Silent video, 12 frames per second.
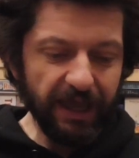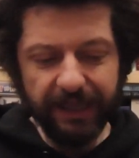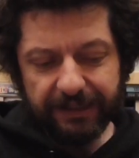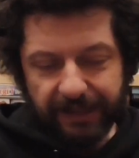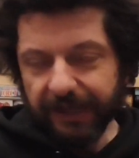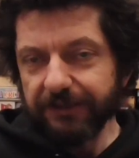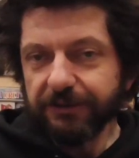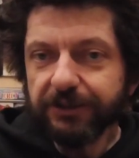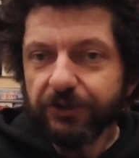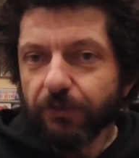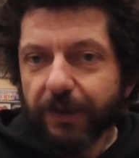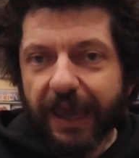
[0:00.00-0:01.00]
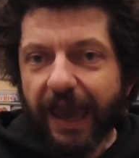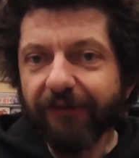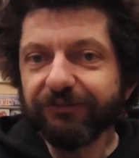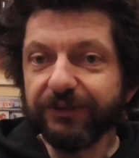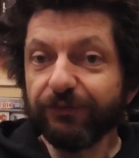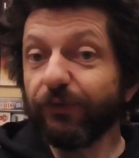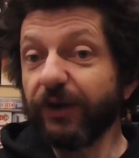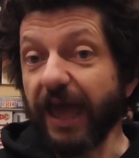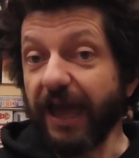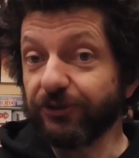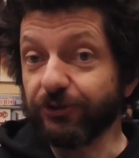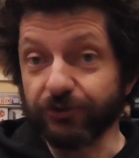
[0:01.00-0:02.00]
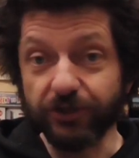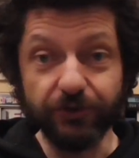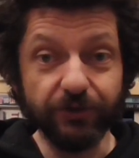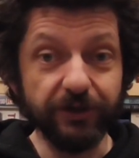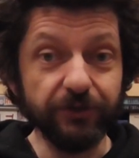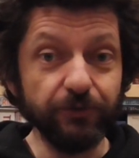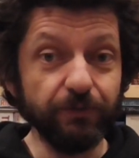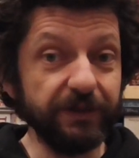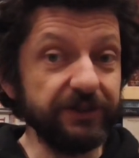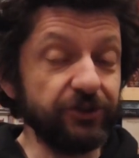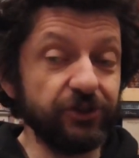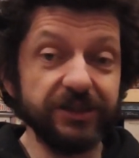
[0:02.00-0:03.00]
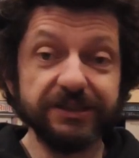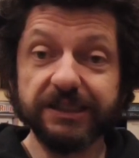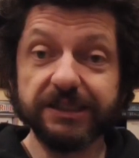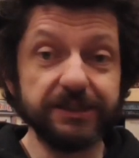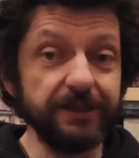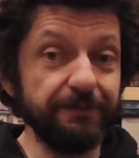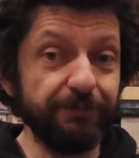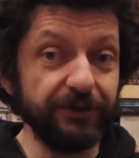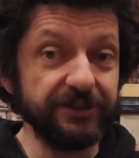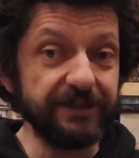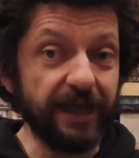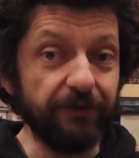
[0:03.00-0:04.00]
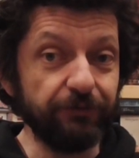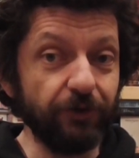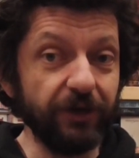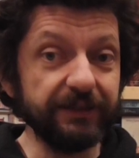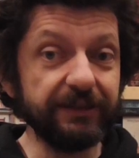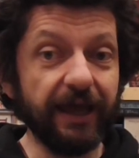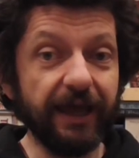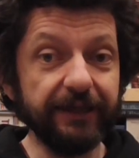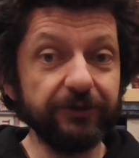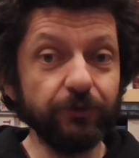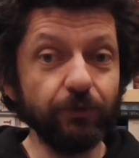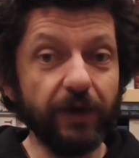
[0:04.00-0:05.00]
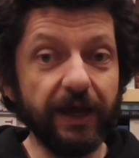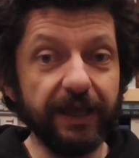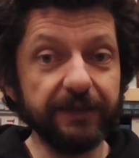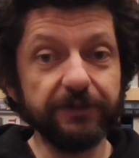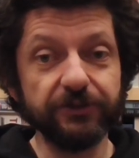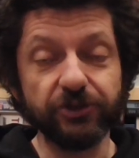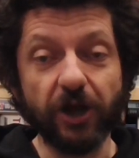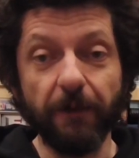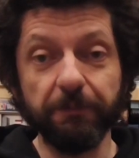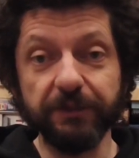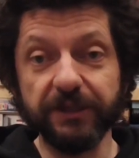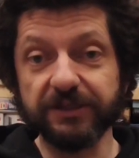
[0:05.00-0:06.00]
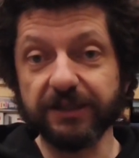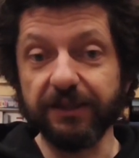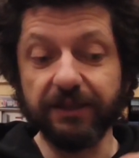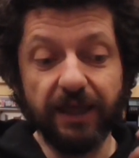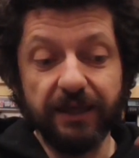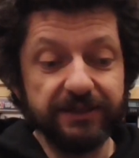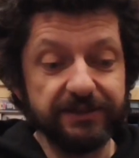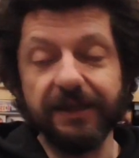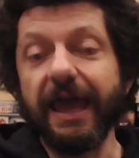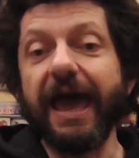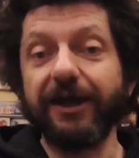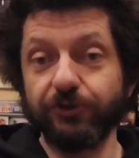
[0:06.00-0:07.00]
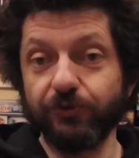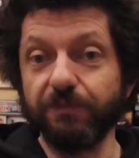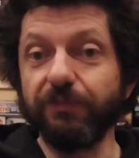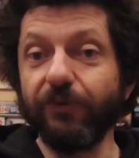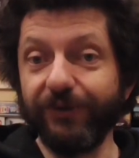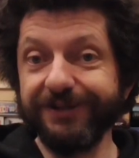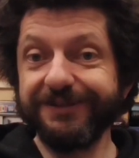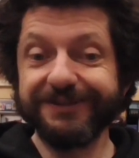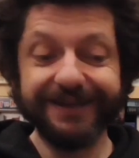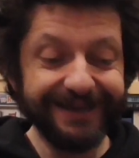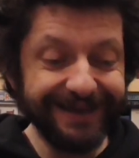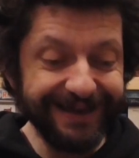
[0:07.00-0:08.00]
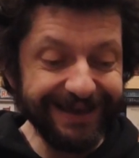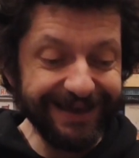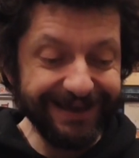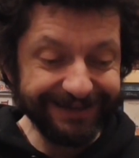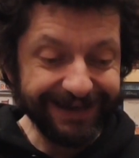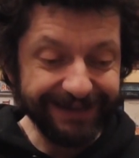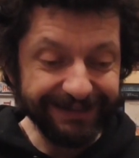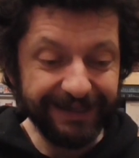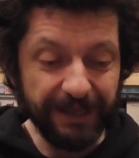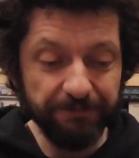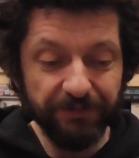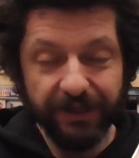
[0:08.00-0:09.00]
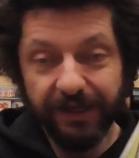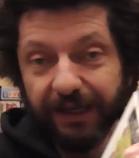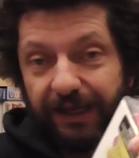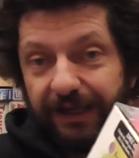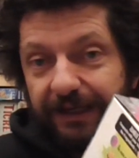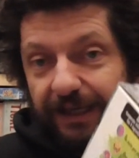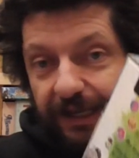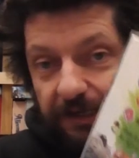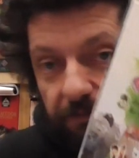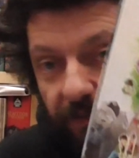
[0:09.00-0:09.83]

And then you may have different actions that you can do. But it's just as simple as that. Roll a die to add zombies and then it's an action point uh, kind of game. And again, it